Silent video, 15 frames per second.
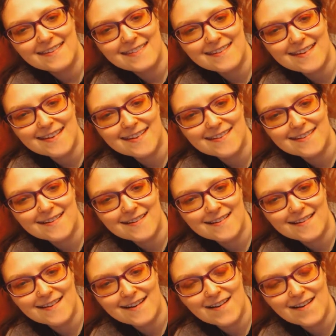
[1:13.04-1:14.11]
So
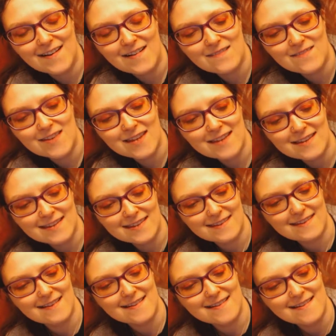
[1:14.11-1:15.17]
that's
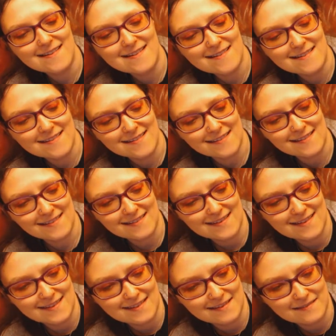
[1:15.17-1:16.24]
Arya
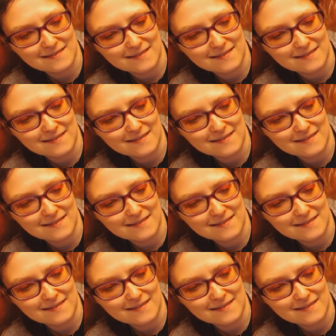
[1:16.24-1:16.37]
Stark.